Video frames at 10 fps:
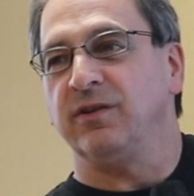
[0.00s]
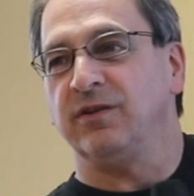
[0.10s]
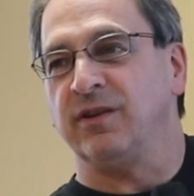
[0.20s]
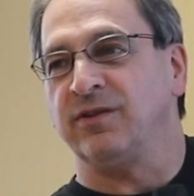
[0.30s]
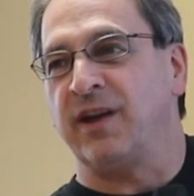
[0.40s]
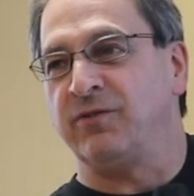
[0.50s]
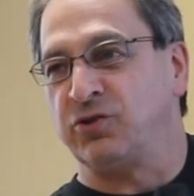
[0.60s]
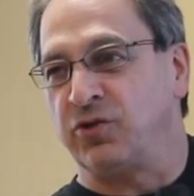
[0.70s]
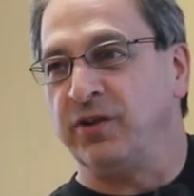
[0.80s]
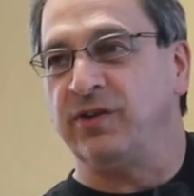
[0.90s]
Doesn't have the
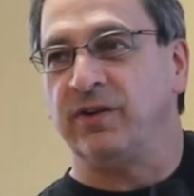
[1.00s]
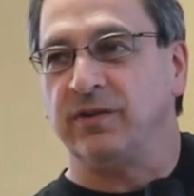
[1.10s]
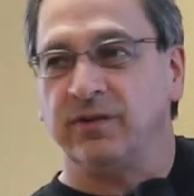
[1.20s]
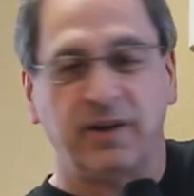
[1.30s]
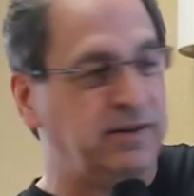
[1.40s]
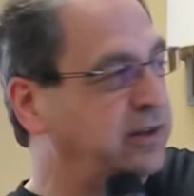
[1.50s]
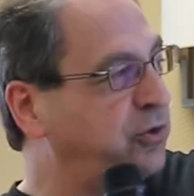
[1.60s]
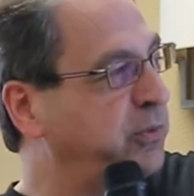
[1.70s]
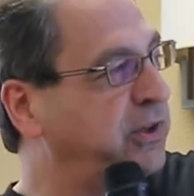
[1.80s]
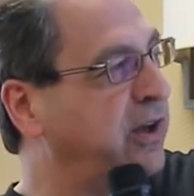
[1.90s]
choice here and need
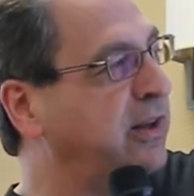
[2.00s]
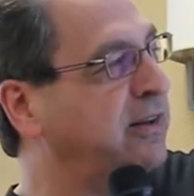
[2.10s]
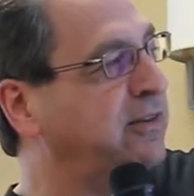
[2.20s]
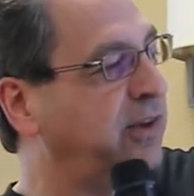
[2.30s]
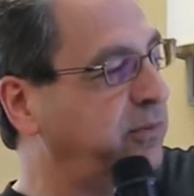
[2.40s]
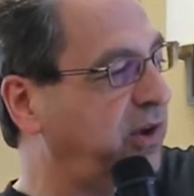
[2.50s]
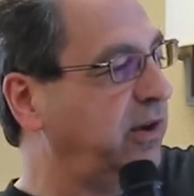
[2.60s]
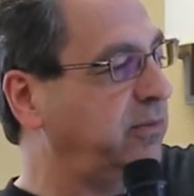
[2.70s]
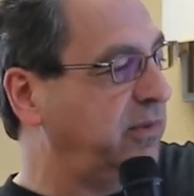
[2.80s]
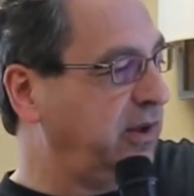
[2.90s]
to be done at the same
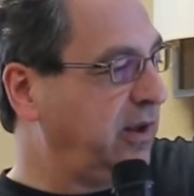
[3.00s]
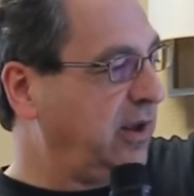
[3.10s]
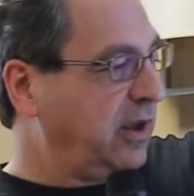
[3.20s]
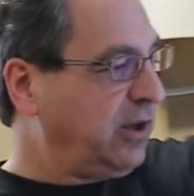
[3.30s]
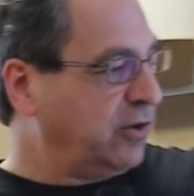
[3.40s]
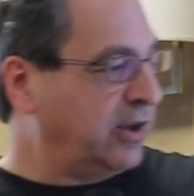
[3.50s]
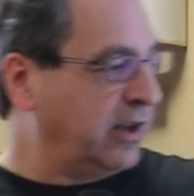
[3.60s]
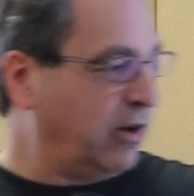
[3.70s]
time. You can